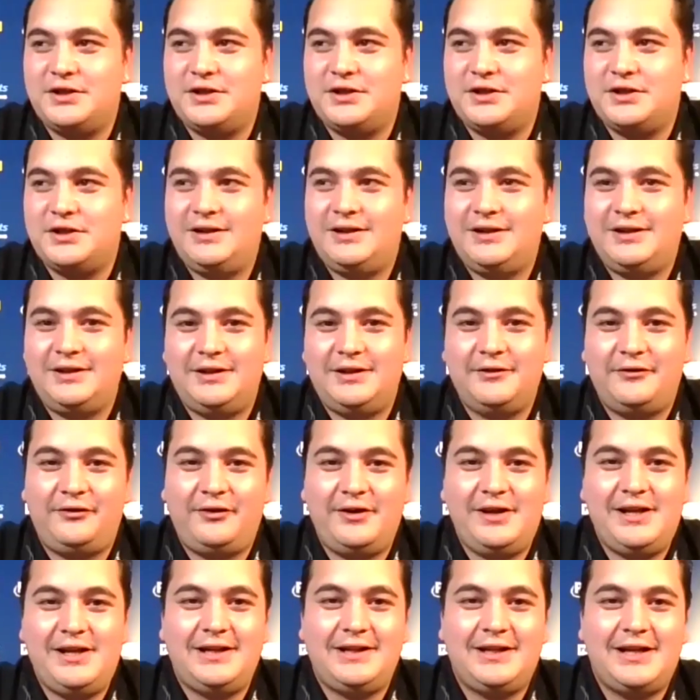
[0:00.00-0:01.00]
you know, the, the
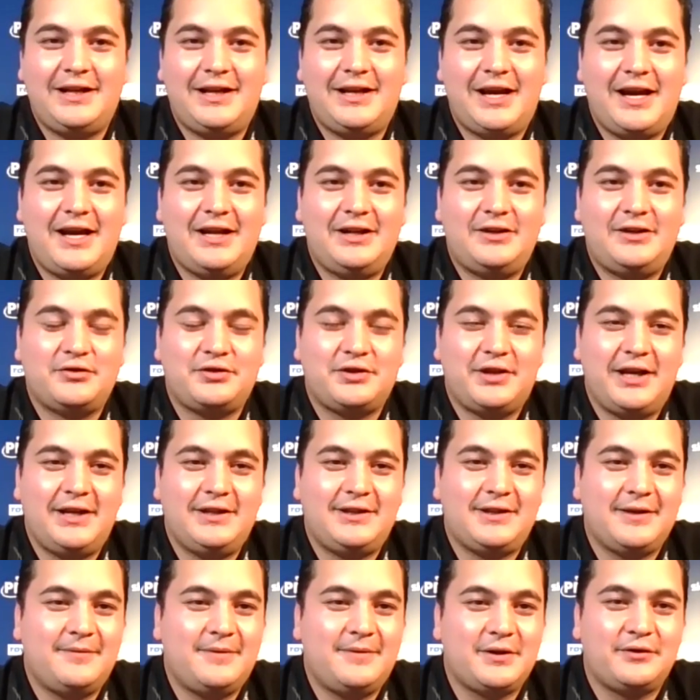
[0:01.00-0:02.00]
feeling that I had on
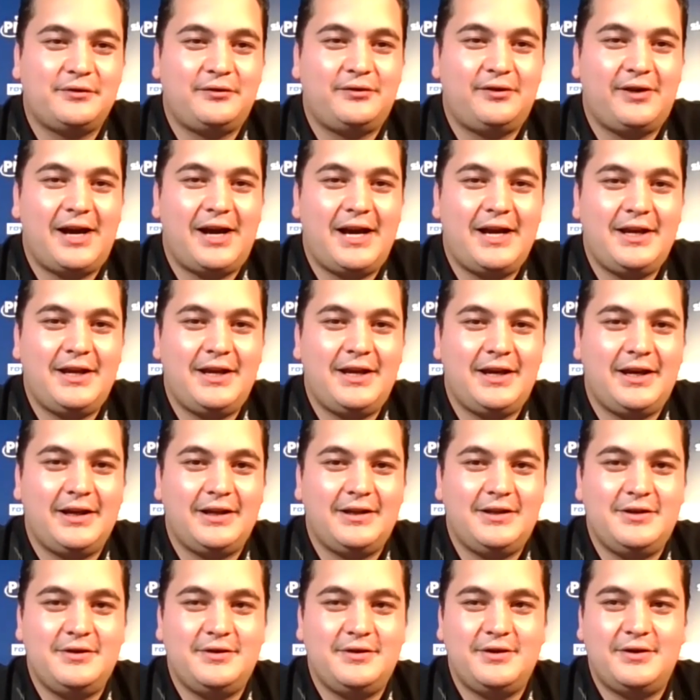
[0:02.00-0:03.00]
stage, I was
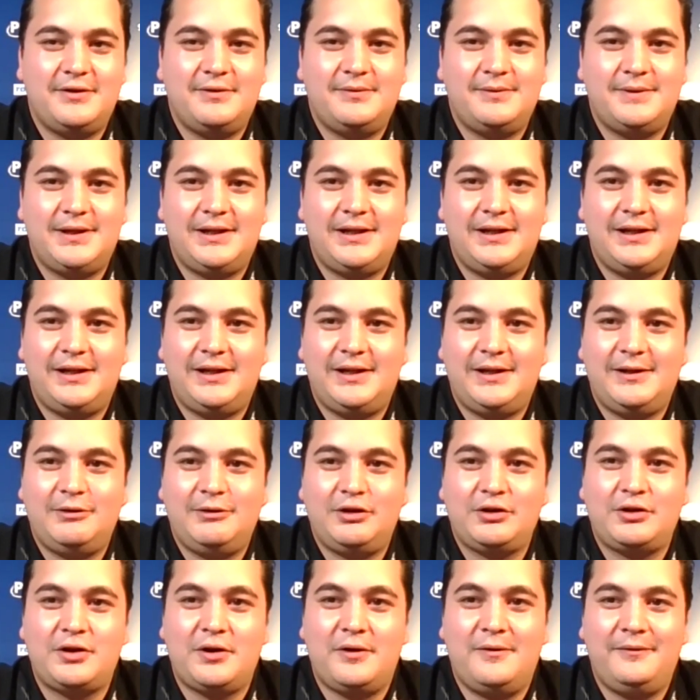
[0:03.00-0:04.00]
flying, you know, uh,
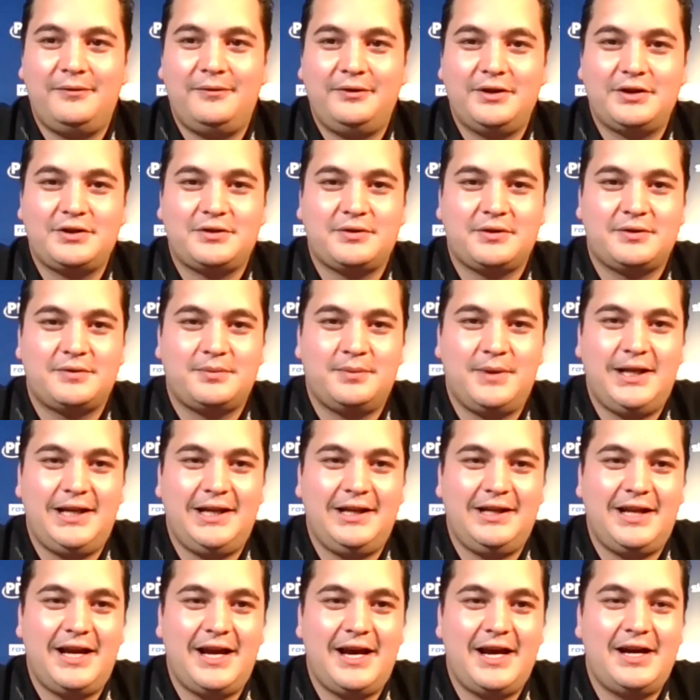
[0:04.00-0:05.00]
the confidence was
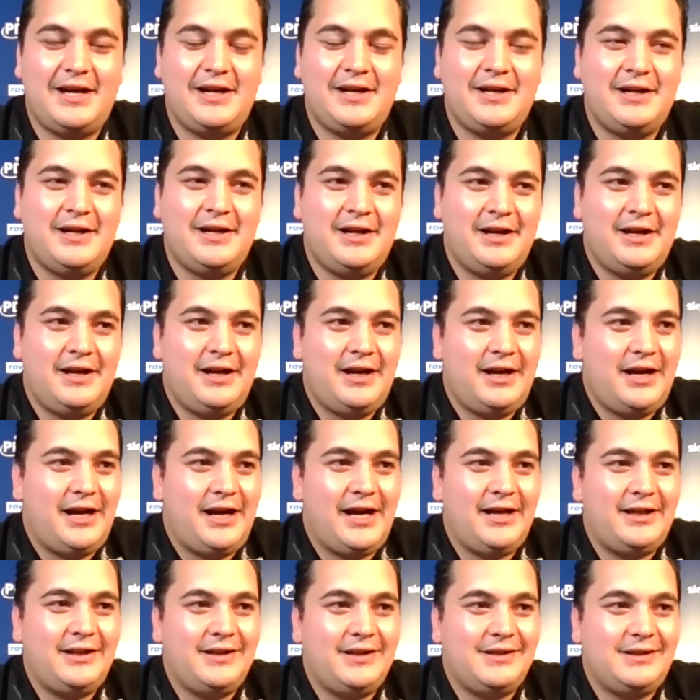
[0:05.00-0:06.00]
really there.
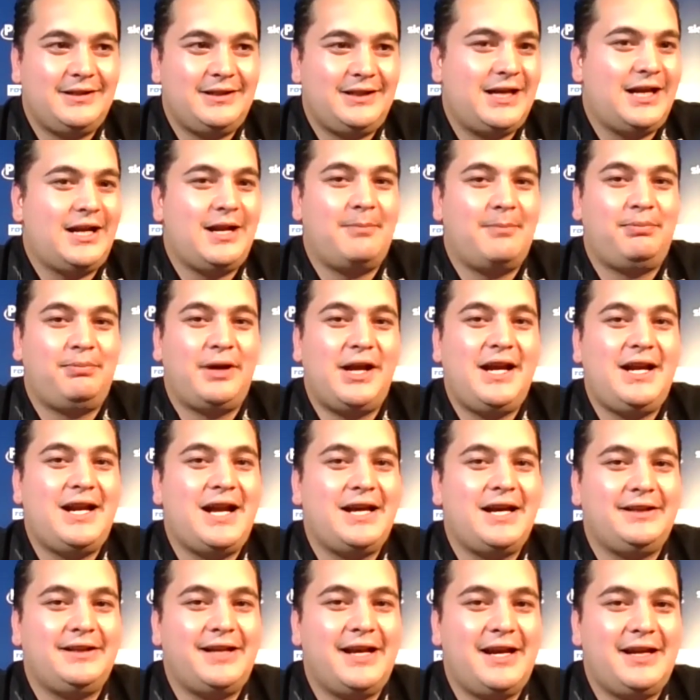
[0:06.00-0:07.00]
And that I play
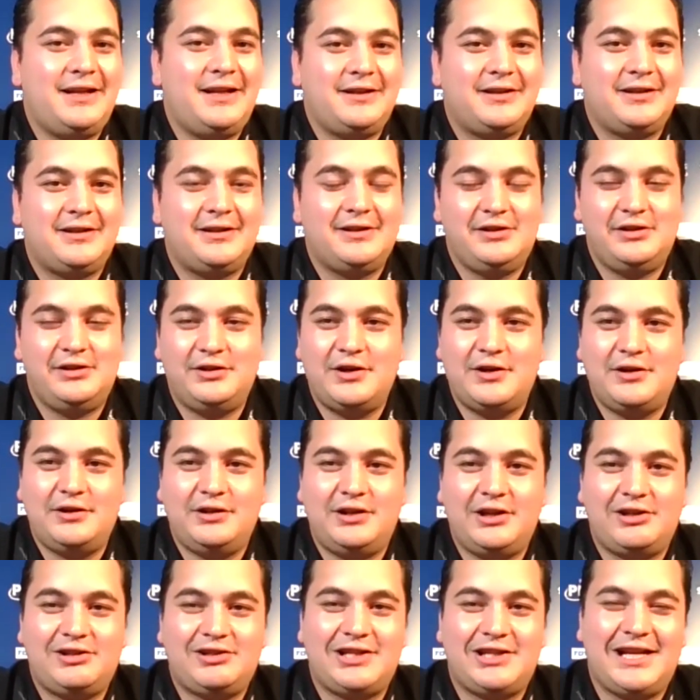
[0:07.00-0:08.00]
like that, you know,
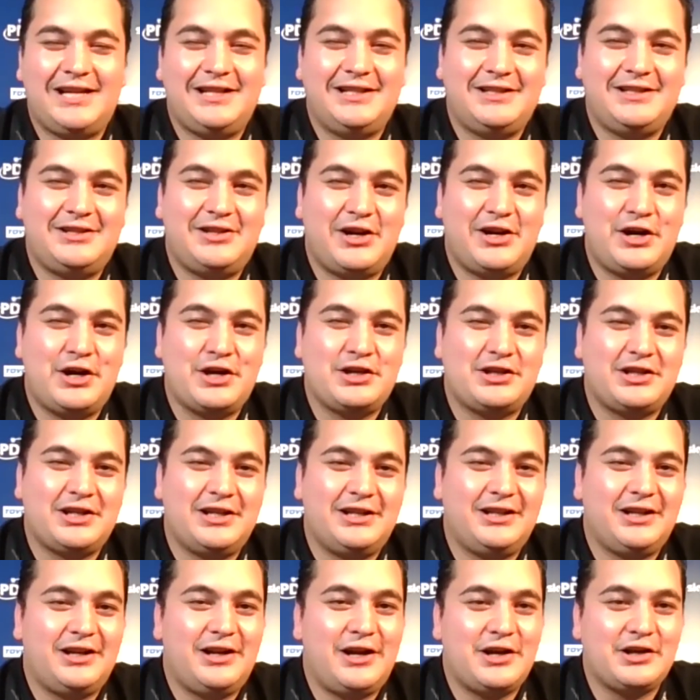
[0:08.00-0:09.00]
the ten darts
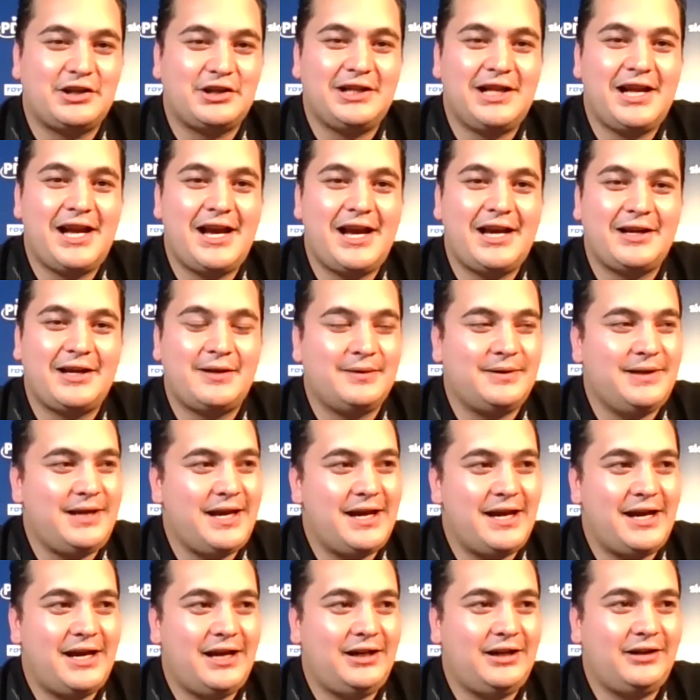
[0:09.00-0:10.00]
and the last leg,
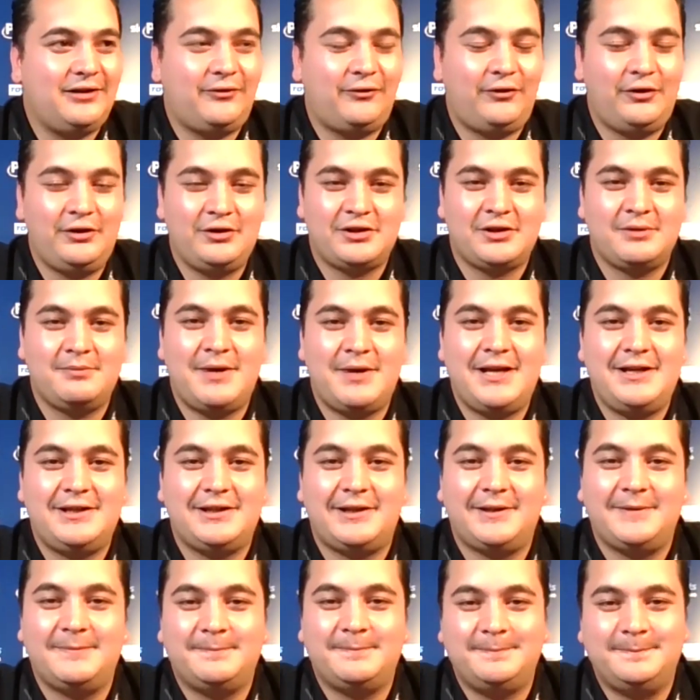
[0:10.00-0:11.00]
yeah, that feels
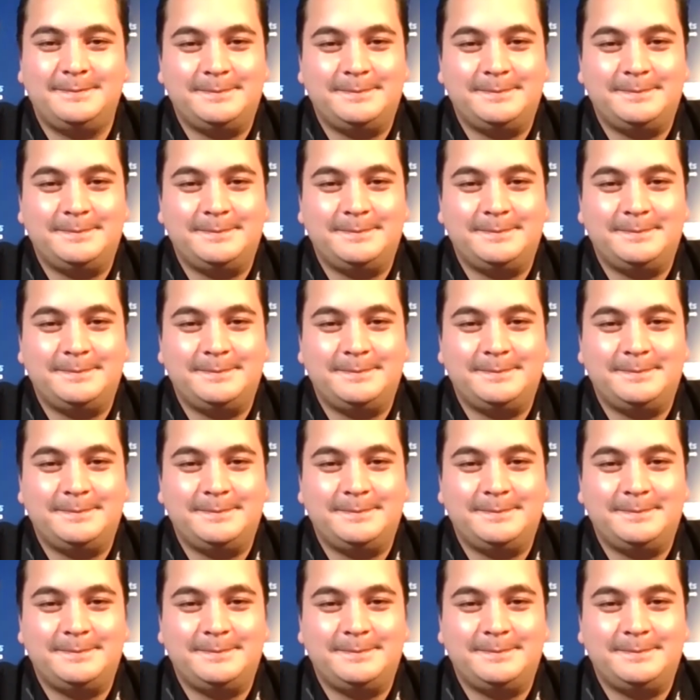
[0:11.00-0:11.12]
amazing.